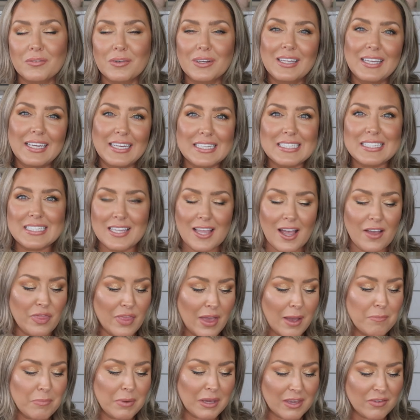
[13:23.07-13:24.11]
really it's not
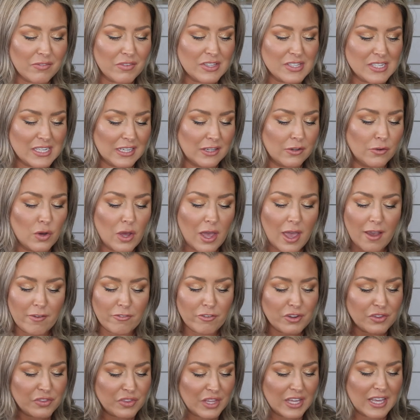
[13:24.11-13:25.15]
that big of a deal
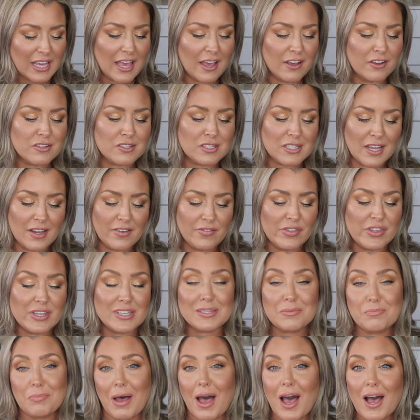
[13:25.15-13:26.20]
everything else in
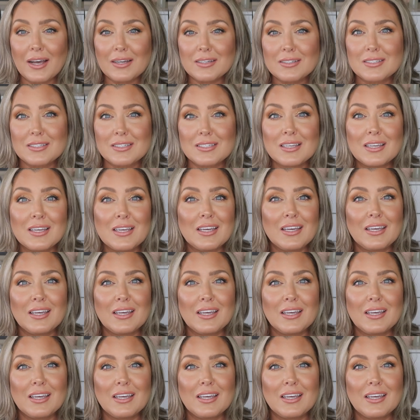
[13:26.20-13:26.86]
this box